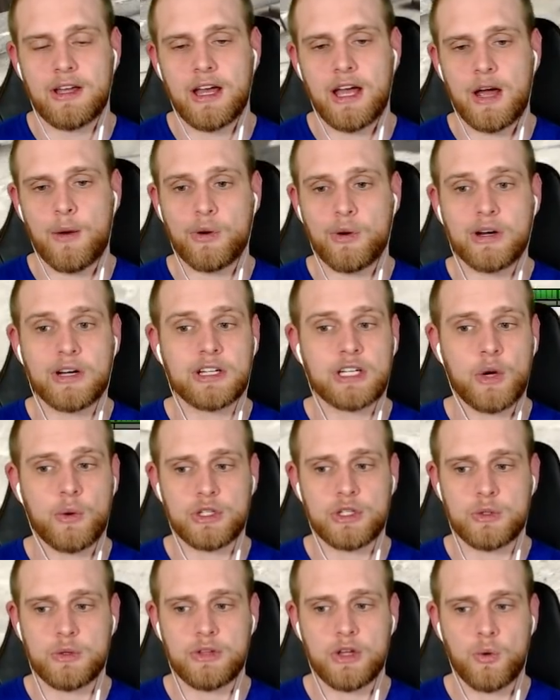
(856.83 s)
Uh, we're going to go
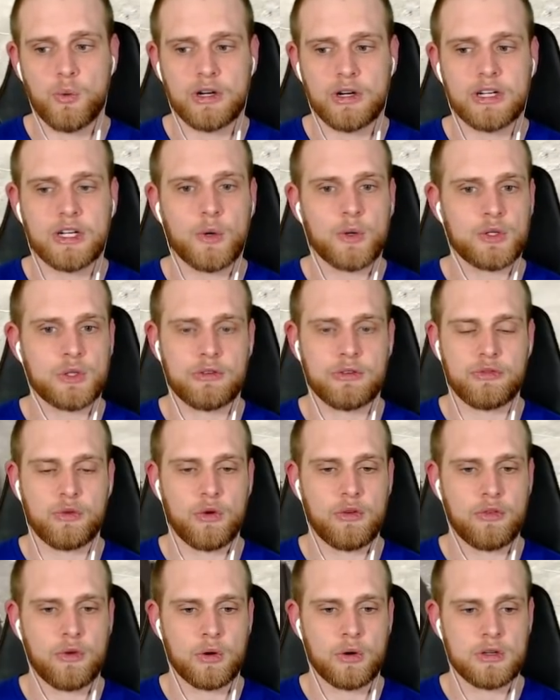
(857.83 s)
into it, though. We're going to go into it
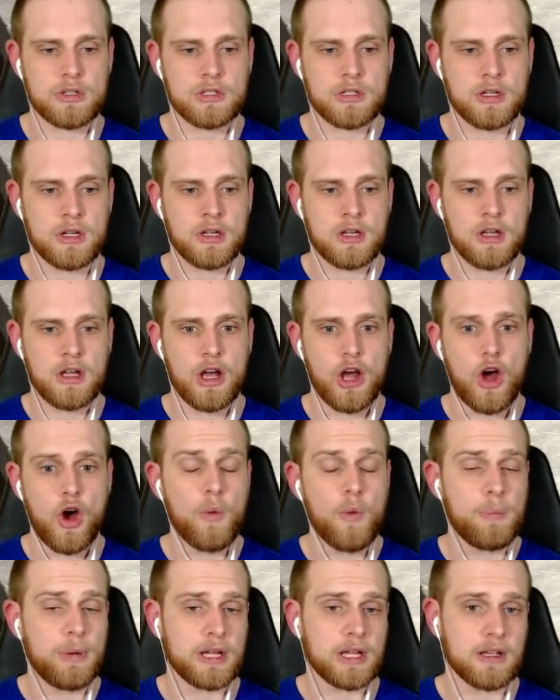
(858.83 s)
full force.
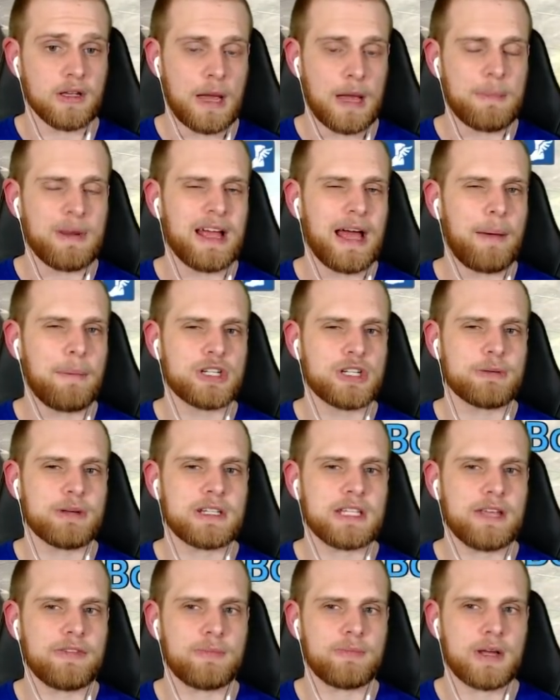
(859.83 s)
Hoping, I'm going to check my,
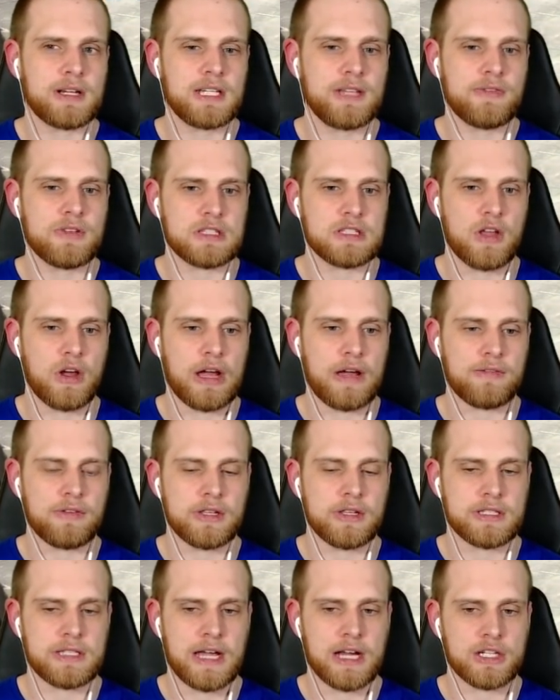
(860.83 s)
def my defense log after
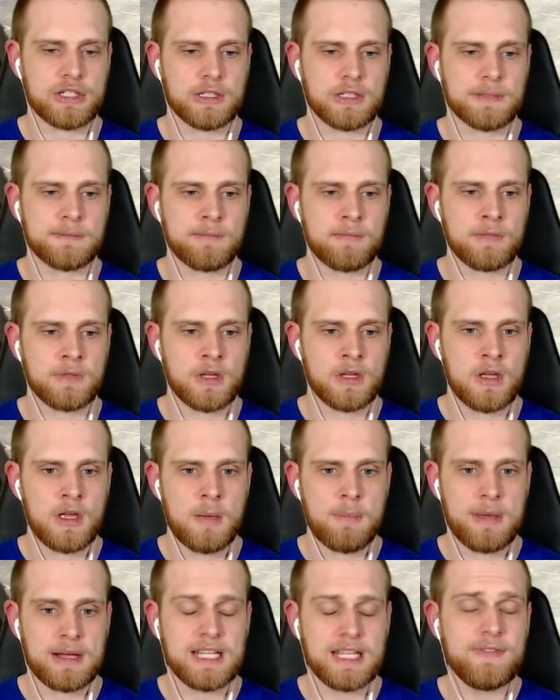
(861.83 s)
this, actually.
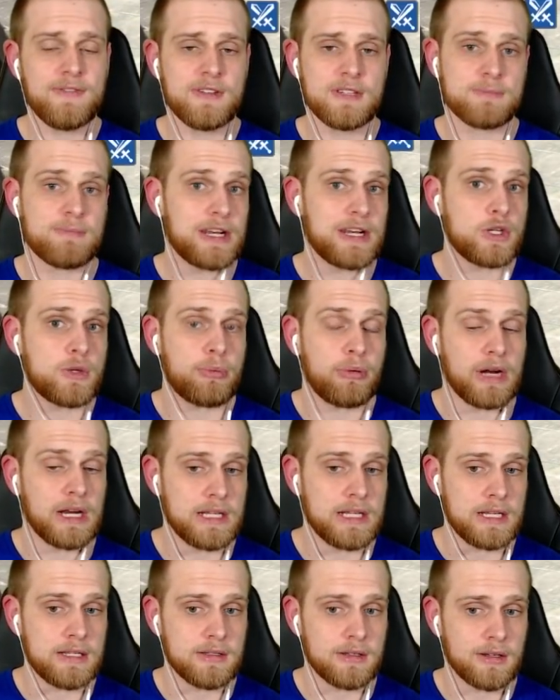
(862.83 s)
My defense may do pretty
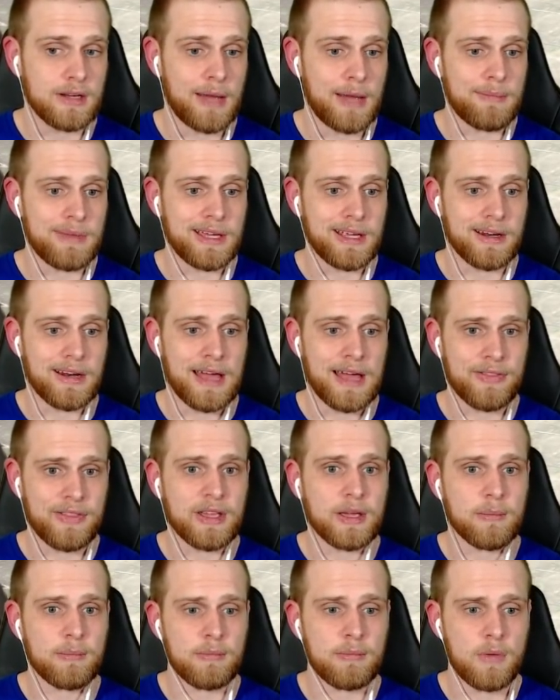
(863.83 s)
decent. I mean, I
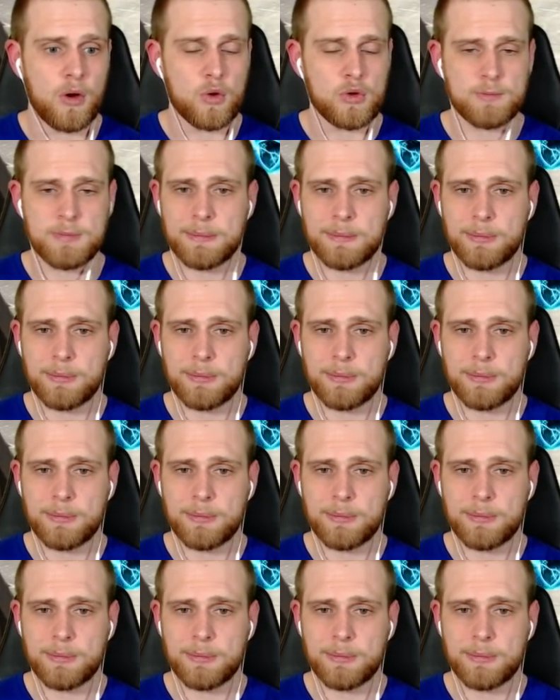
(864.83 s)
think most